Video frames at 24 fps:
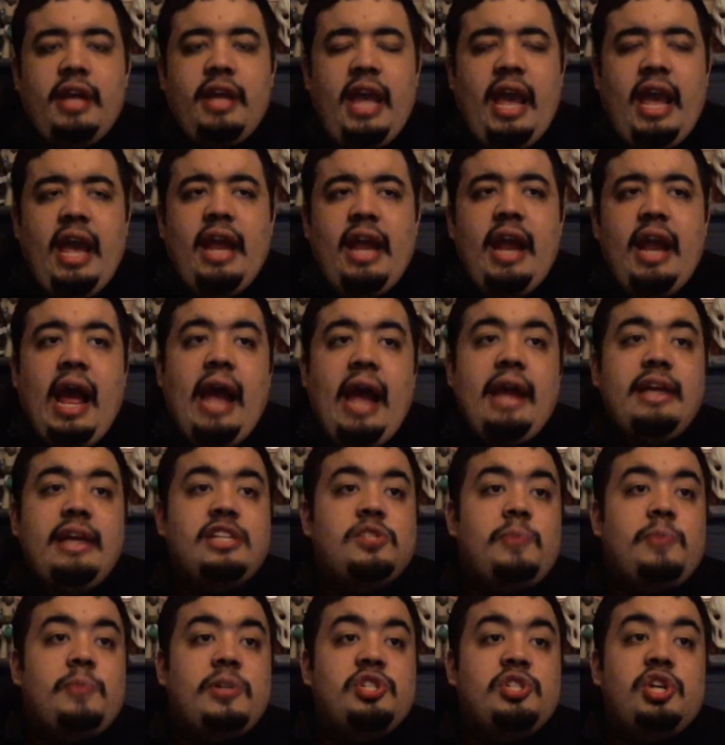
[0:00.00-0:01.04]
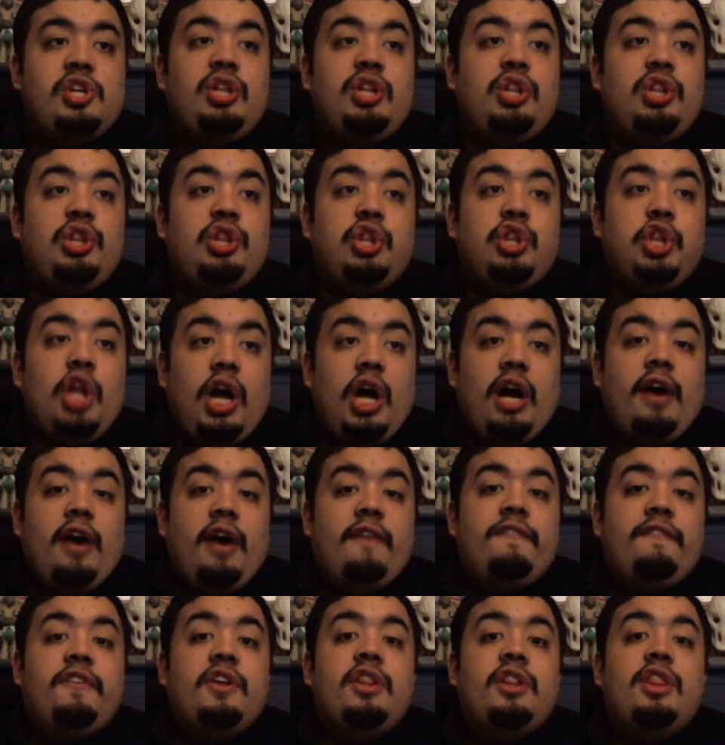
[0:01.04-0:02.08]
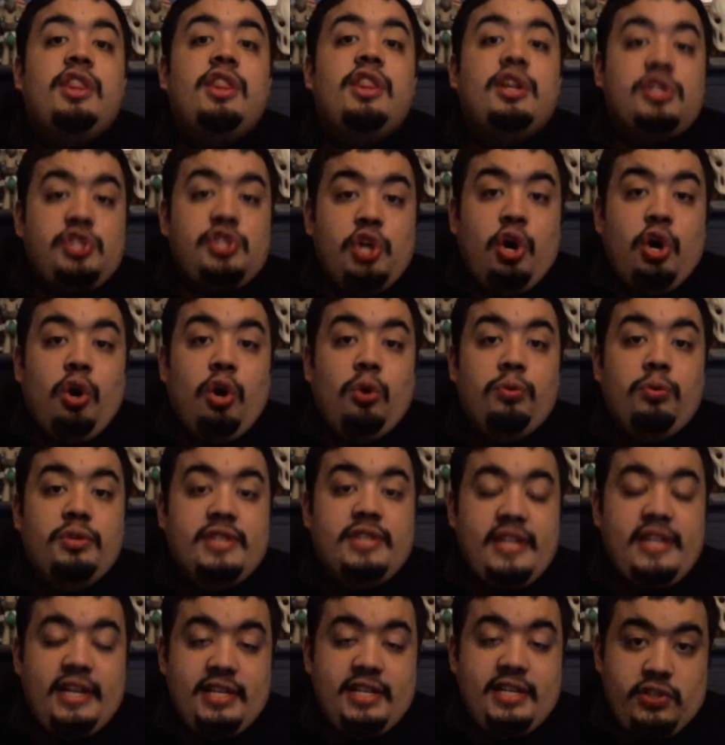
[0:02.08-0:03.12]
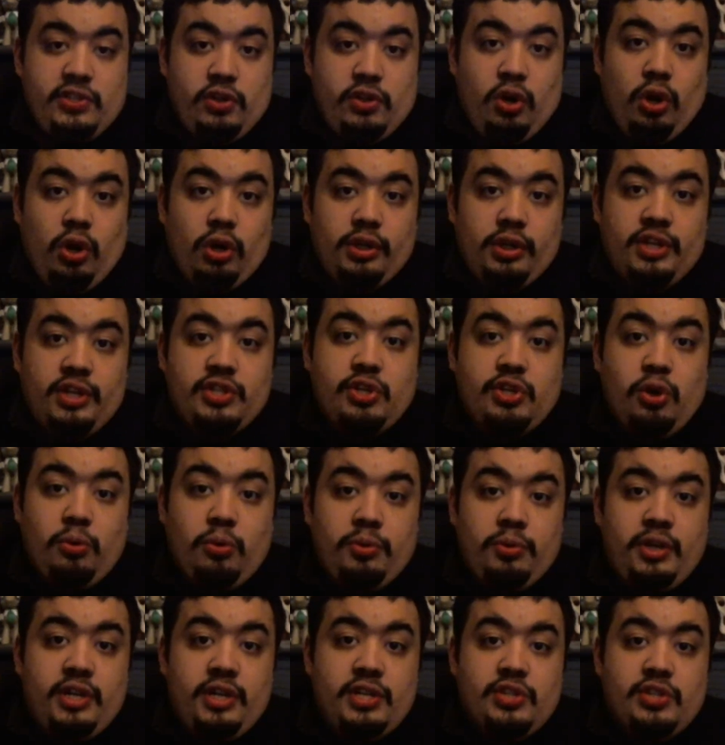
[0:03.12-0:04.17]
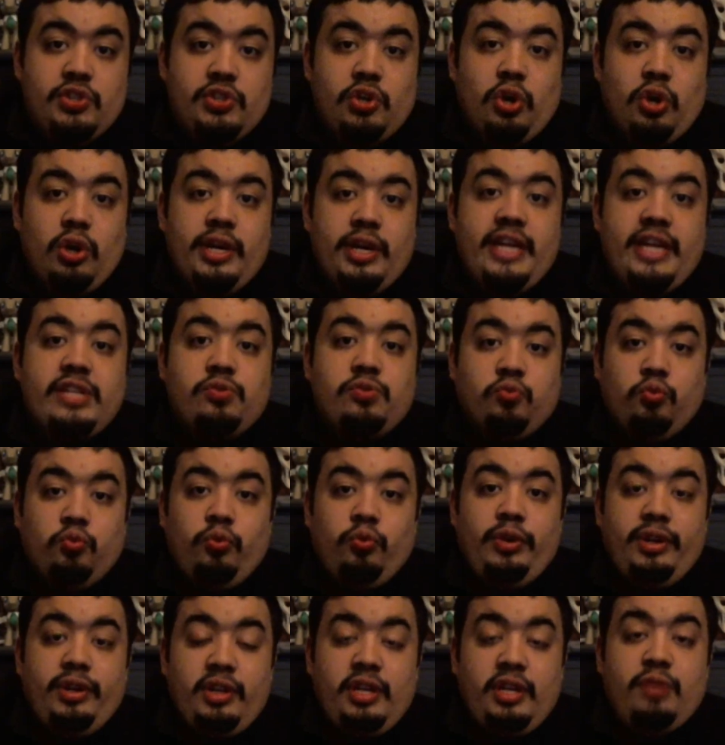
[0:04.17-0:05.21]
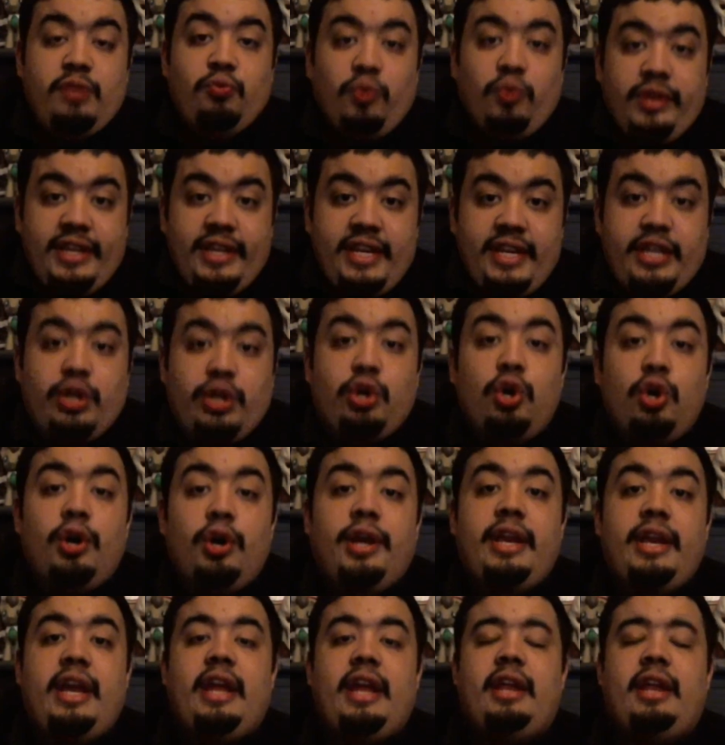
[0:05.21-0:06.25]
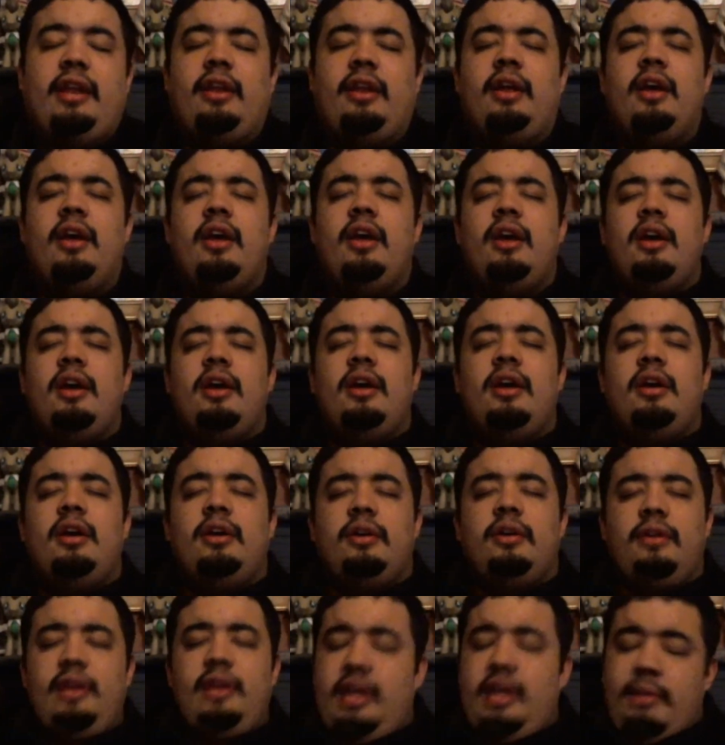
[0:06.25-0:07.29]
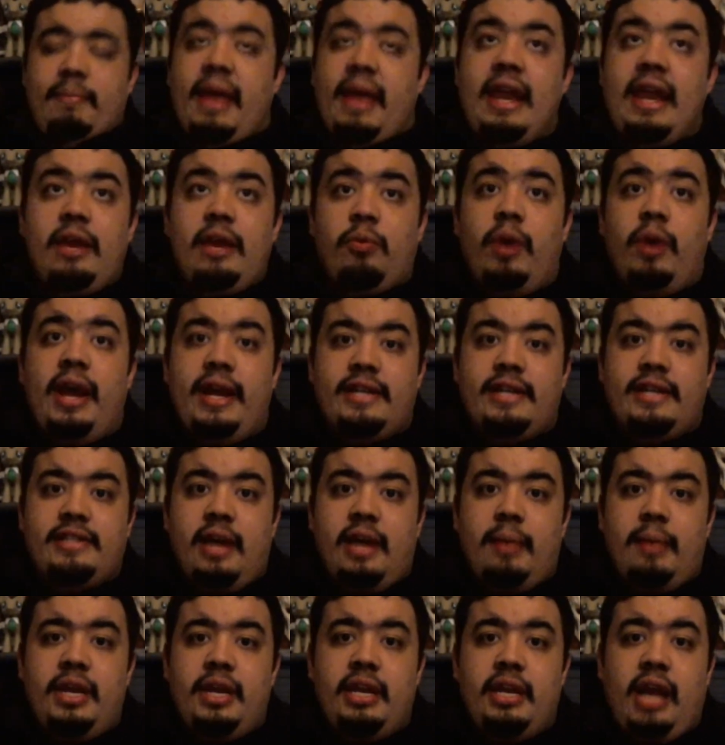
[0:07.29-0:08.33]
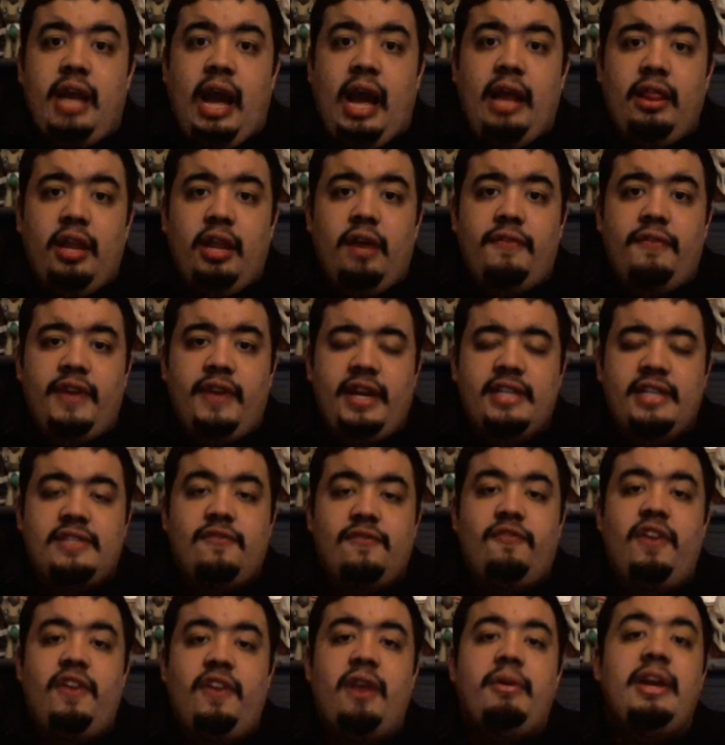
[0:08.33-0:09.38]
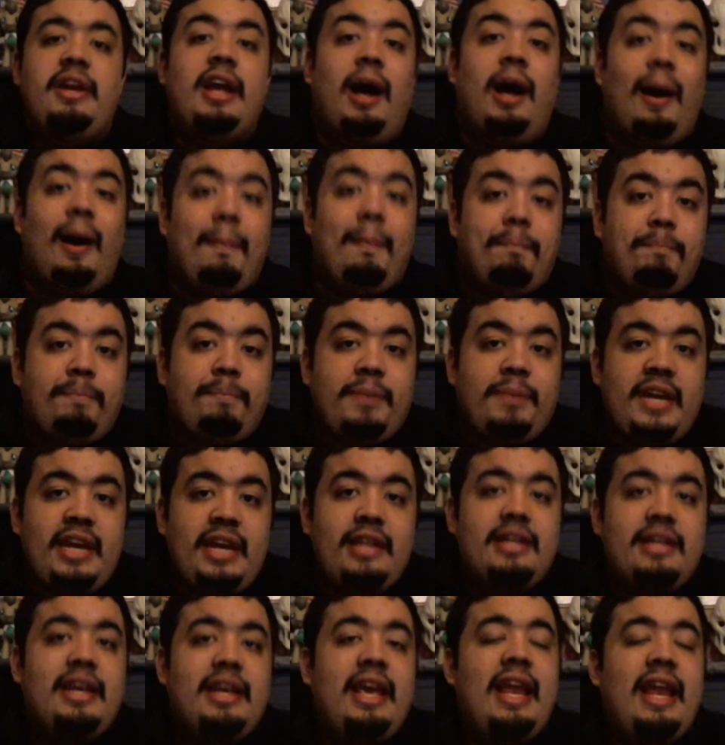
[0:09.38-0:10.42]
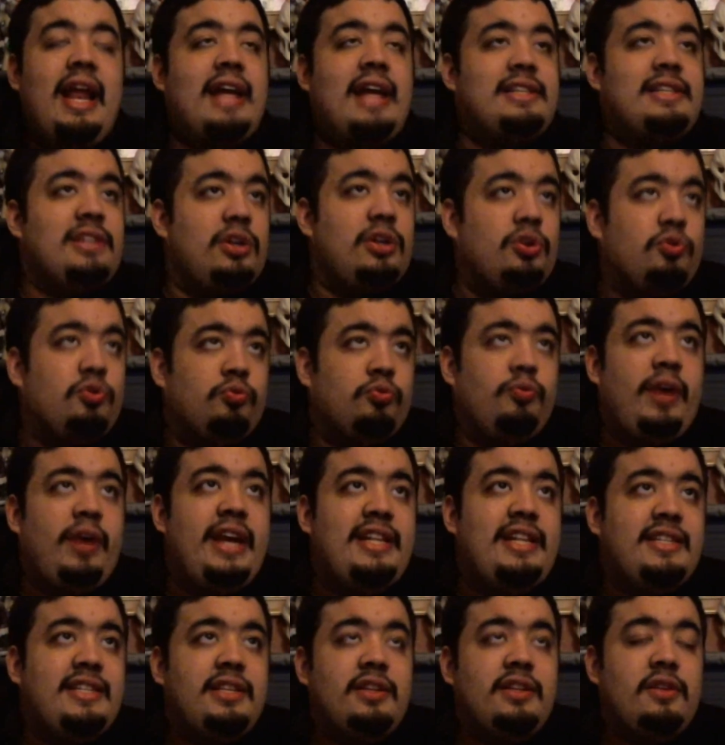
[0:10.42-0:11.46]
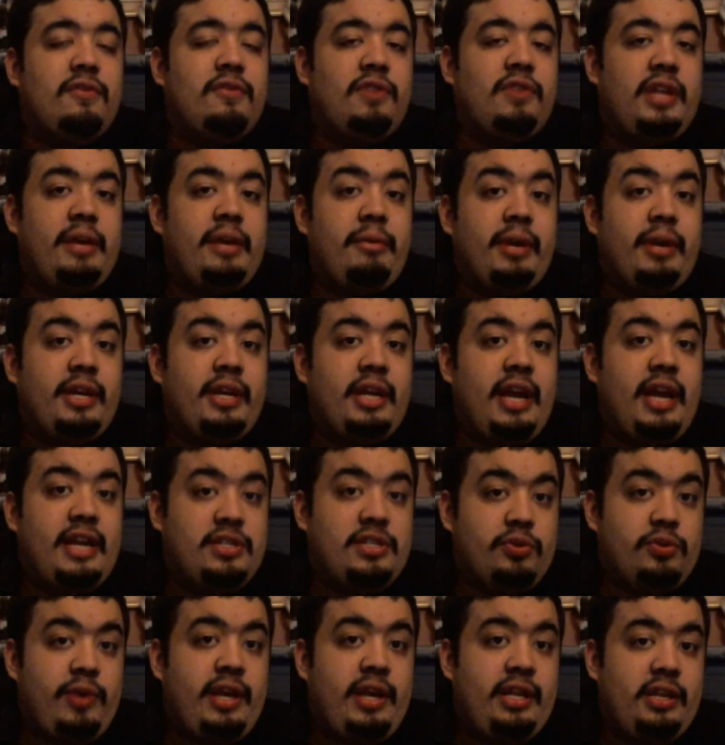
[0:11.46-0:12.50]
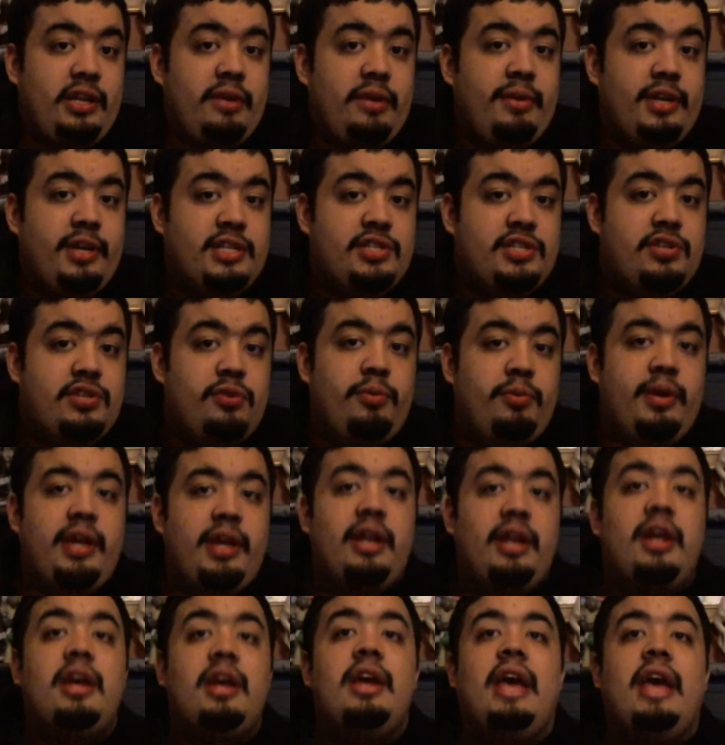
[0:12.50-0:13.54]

And I especially love the tone to this song. The tone to this song is really, really good in many ways. I mean, I love it. It's very upbeat. It has a great lyric. It has great lyrics to it.